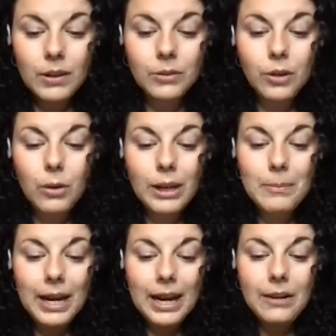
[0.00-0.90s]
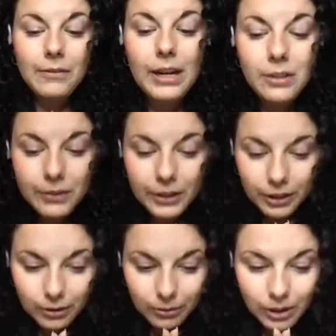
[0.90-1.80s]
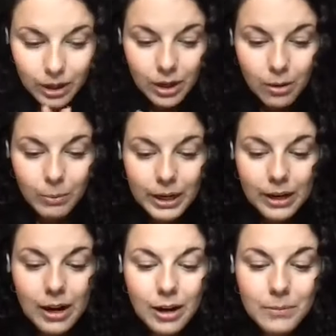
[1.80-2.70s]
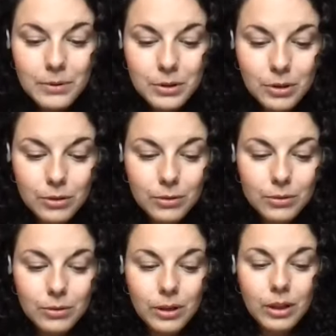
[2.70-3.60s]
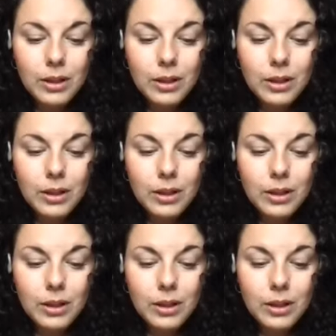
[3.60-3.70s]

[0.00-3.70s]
So like my advice for you when it comes to